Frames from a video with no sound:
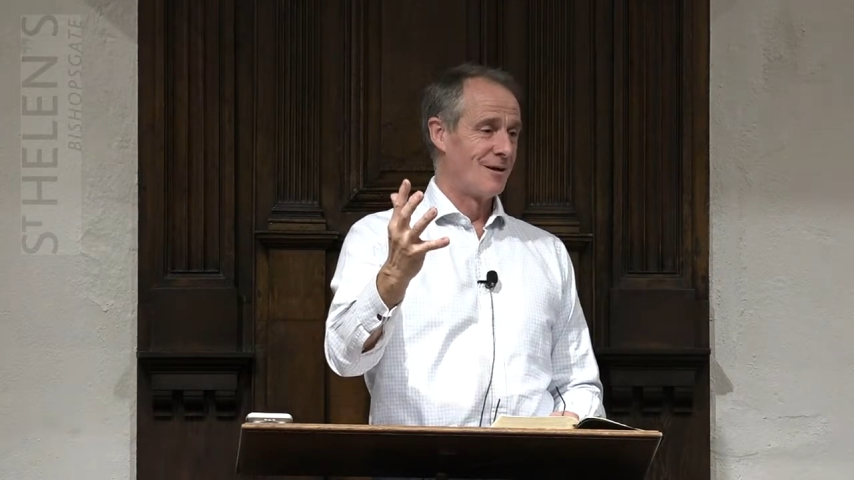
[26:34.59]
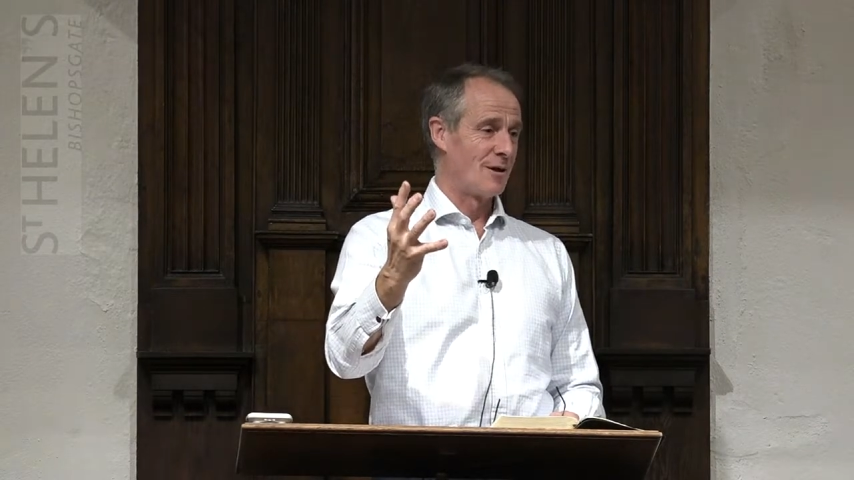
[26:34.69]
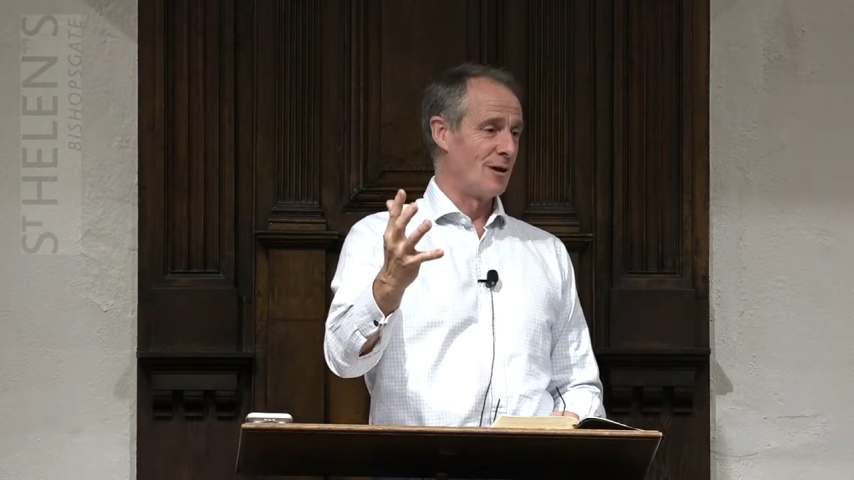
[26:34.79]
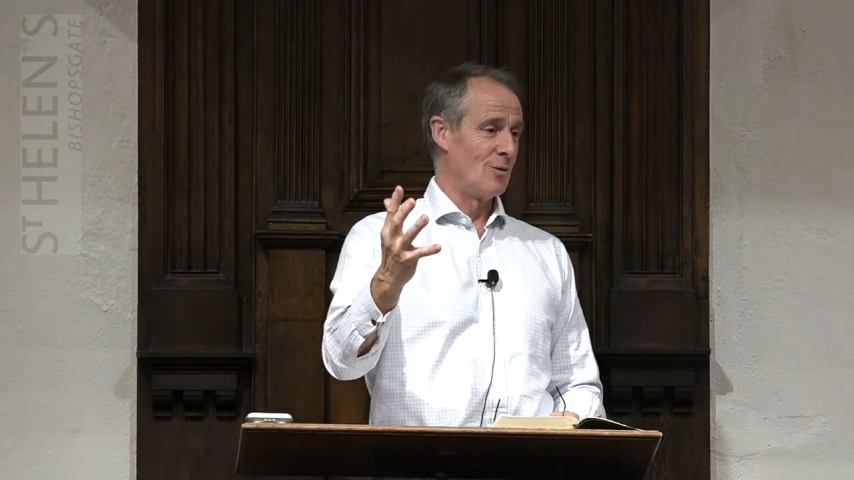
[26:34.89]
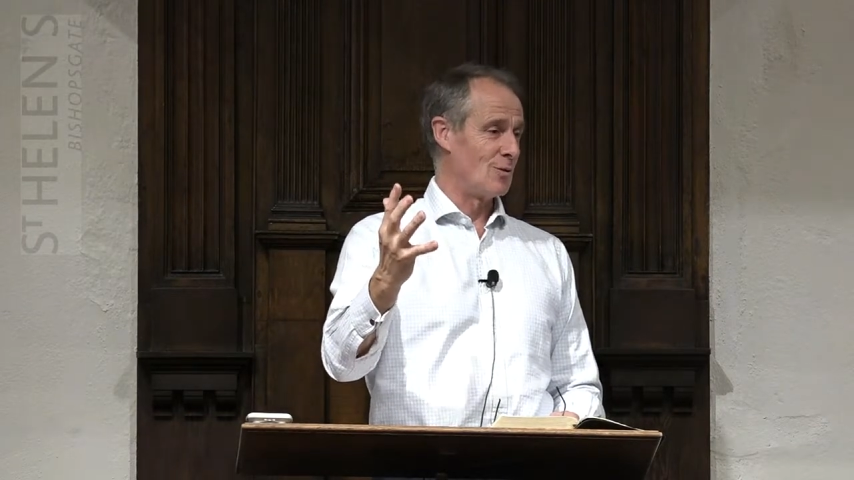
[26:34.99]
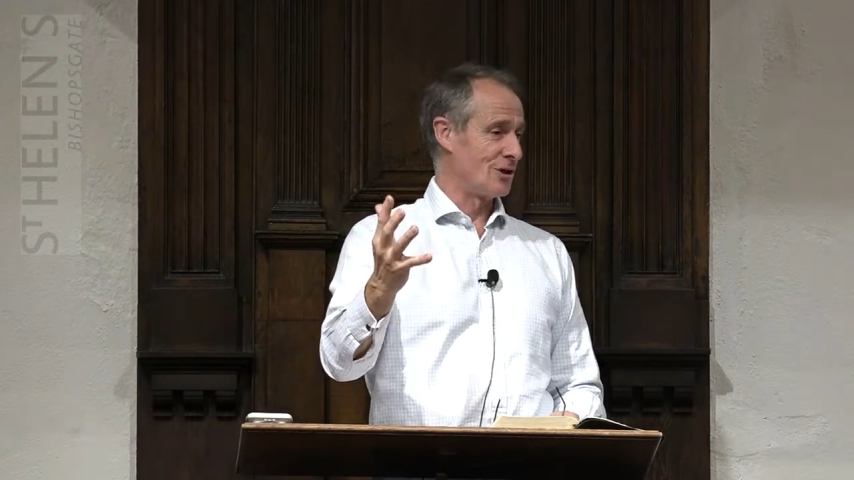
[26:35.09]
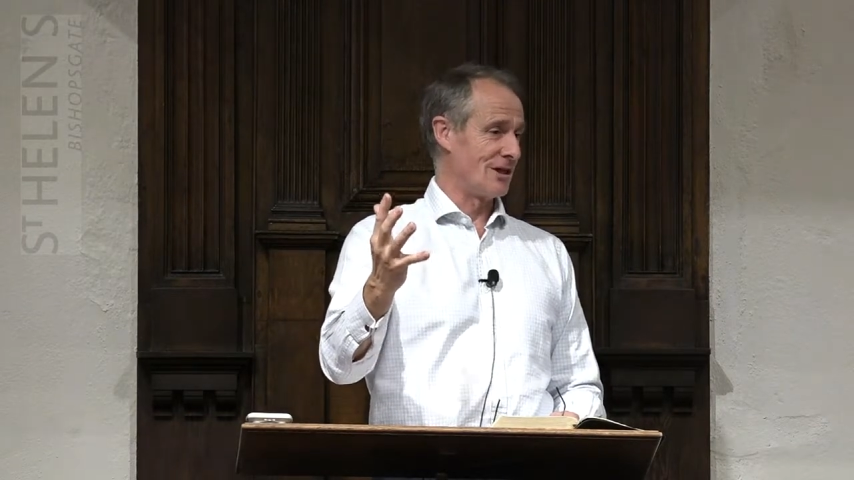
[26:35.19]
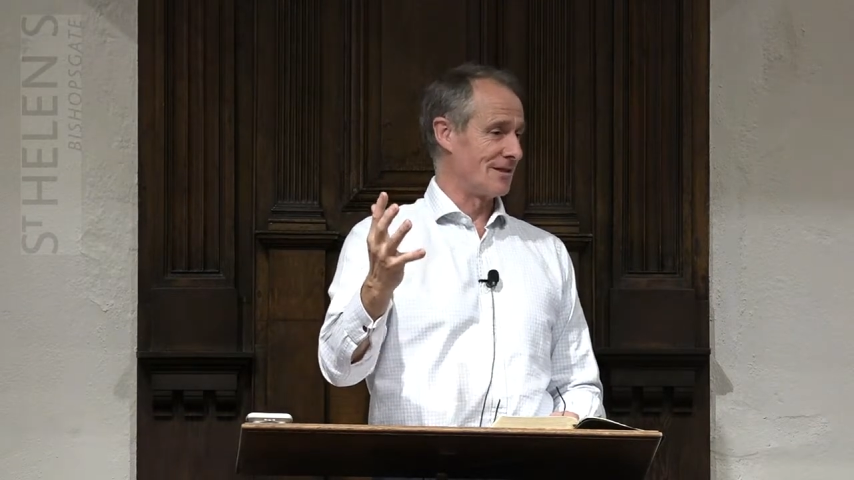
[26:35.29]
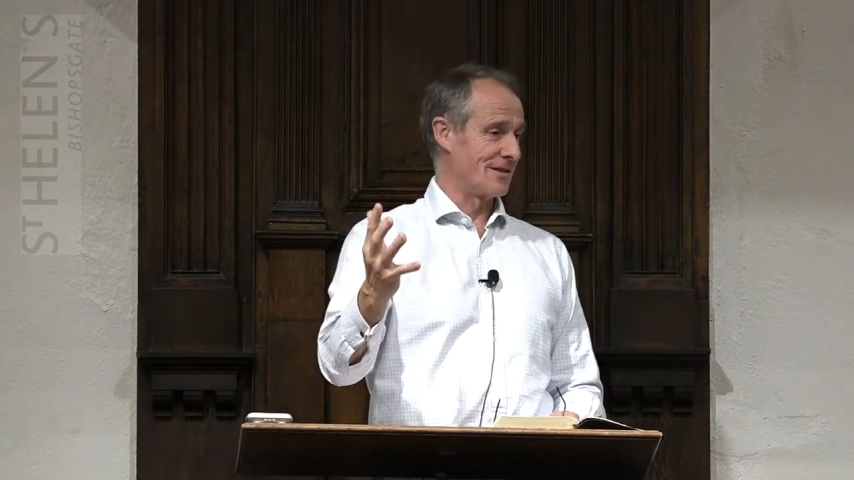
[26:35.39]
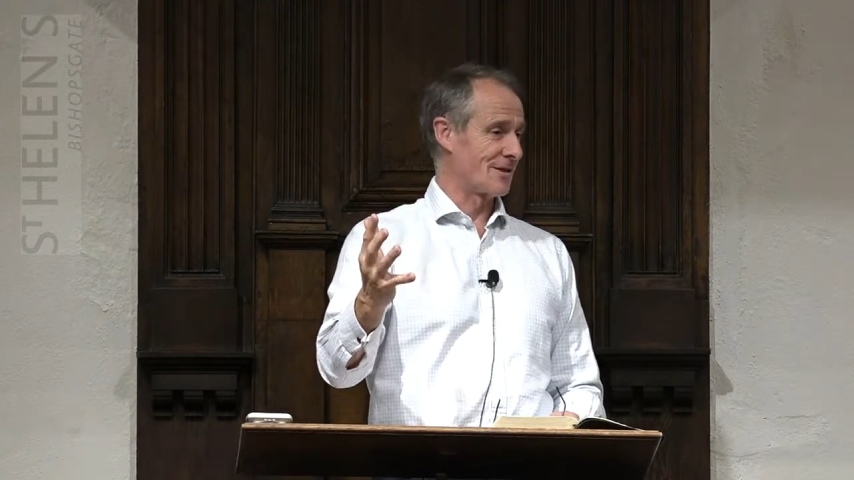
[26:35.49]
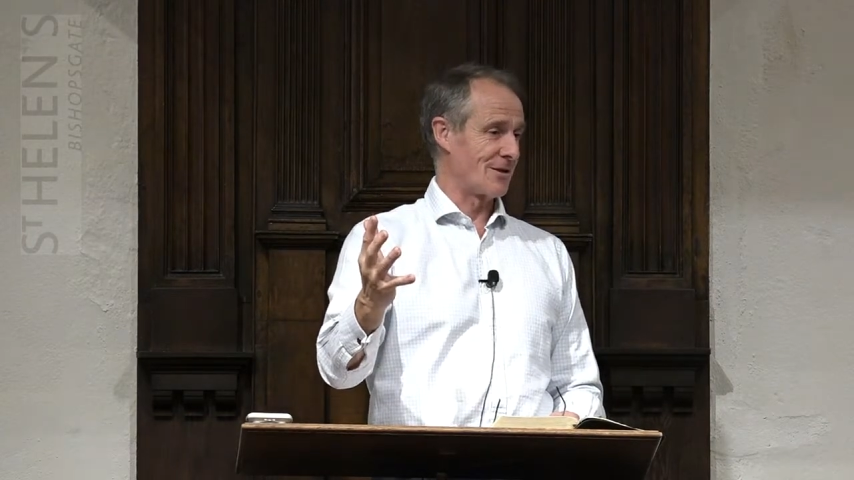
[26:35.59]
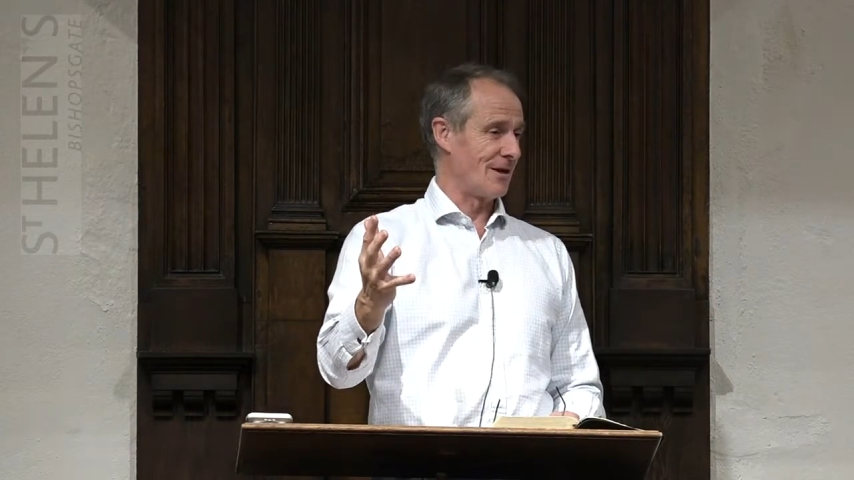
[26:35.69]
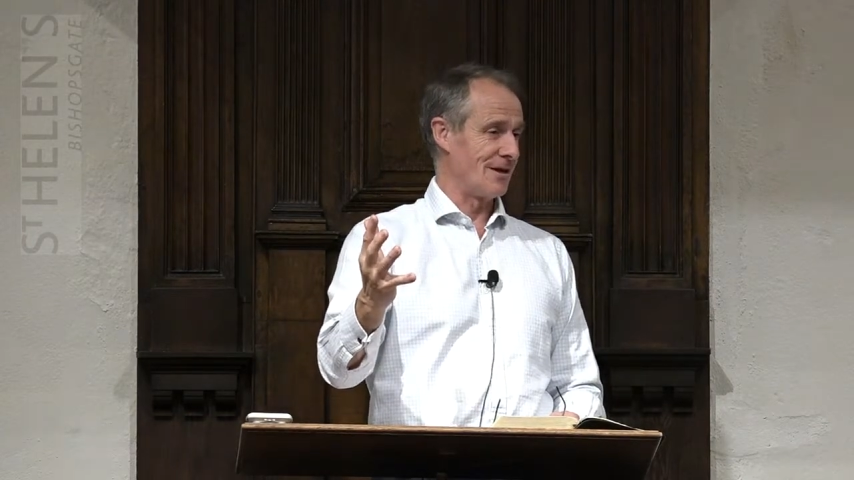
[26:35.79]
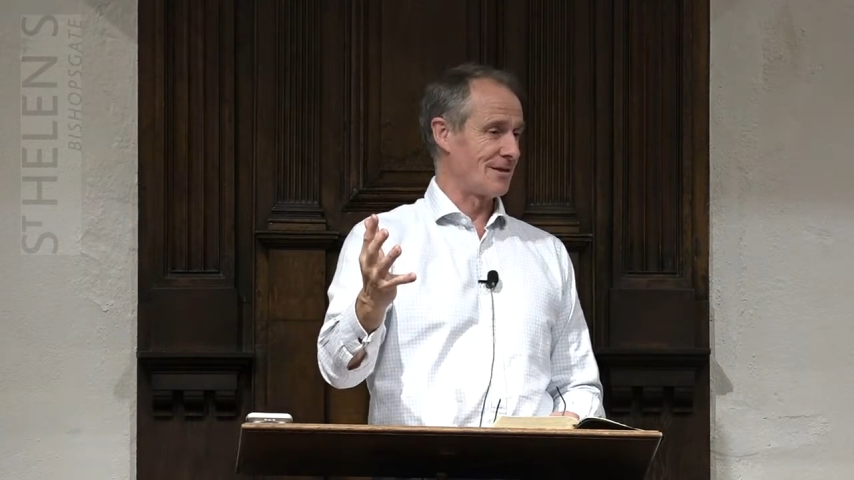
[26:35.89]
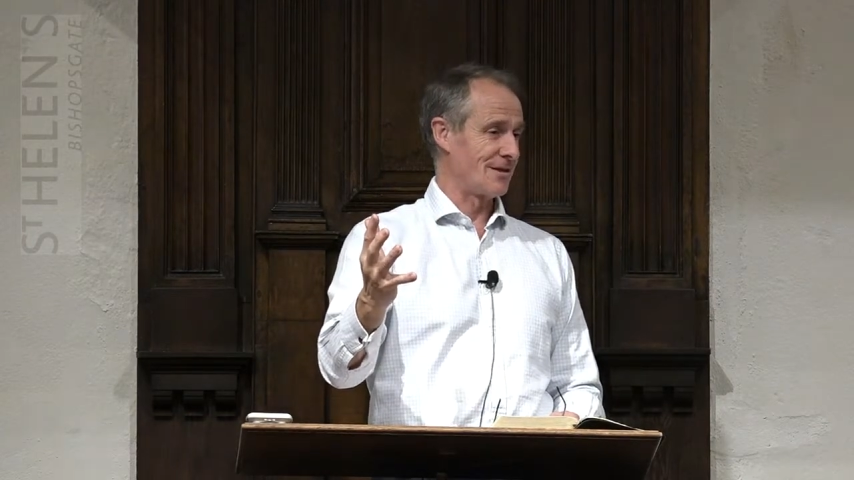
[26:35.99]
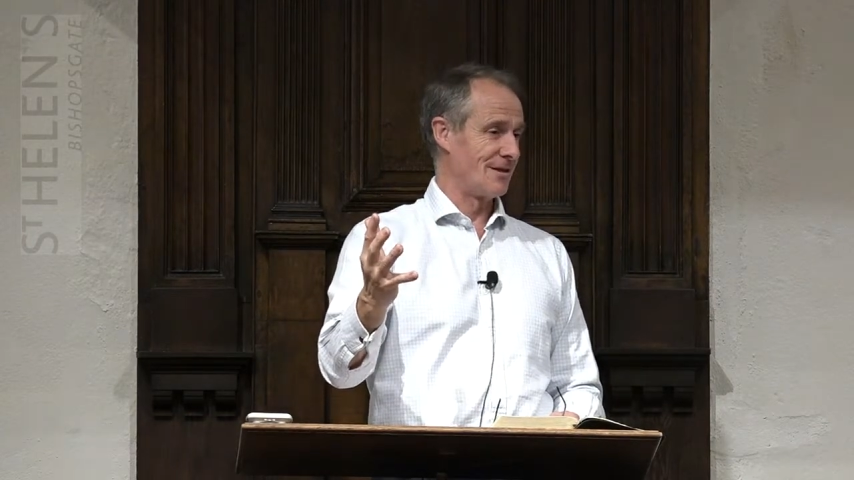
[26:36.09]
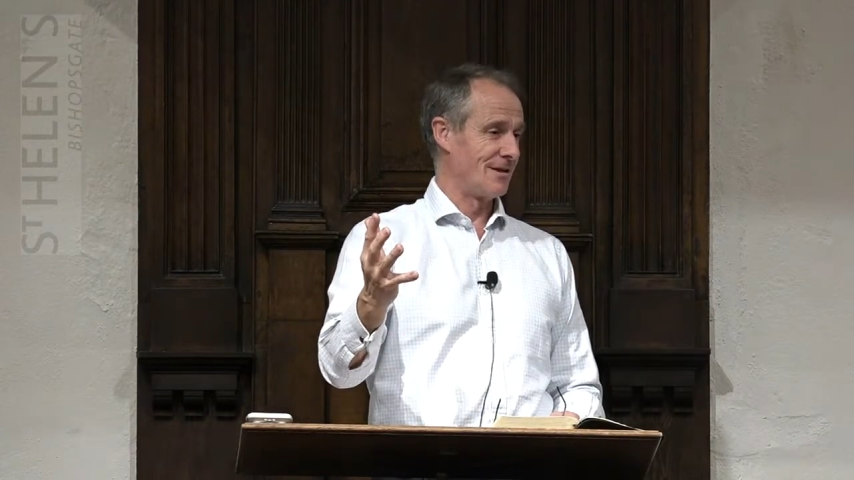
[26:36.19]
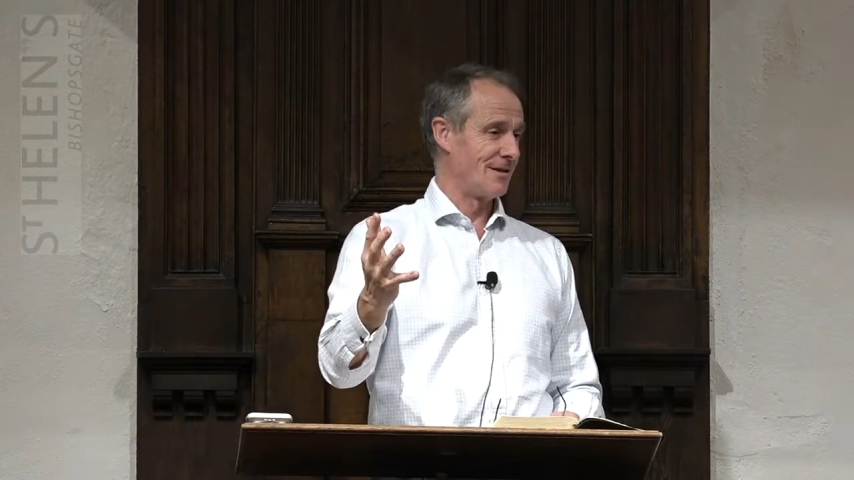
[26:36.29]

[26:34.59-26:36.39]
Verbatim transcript: the Lord Jesus Christ.